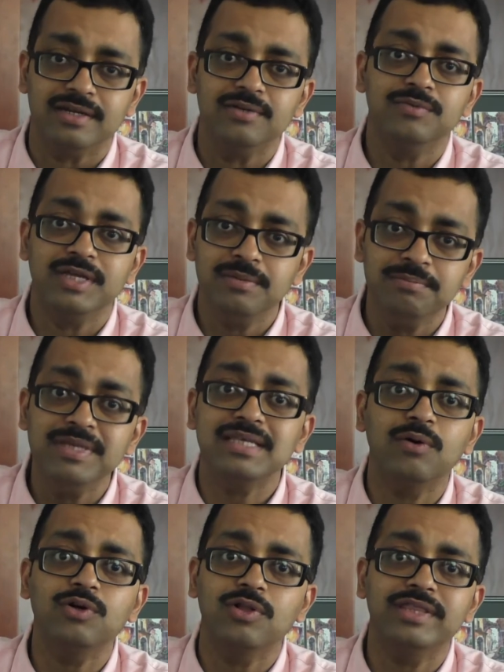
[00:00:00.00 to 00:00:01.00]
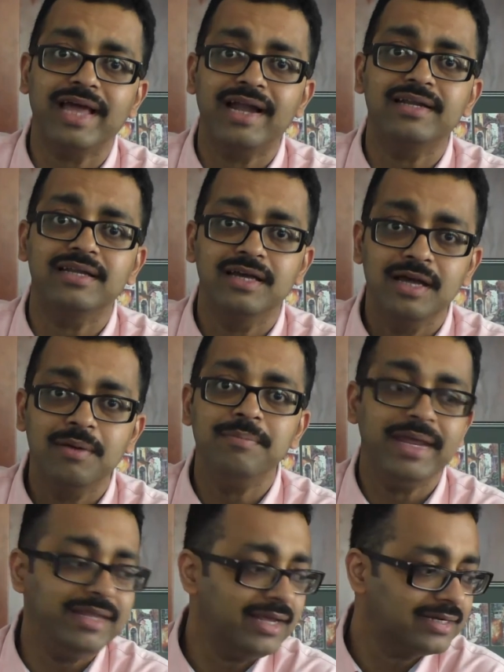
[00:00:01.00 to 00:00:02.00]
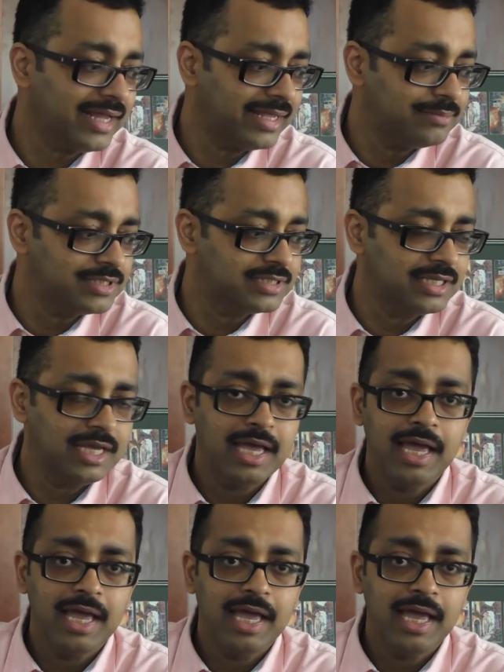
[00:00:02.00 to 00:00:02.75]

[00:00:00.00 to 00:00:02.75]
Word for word: We miss out on that many a times.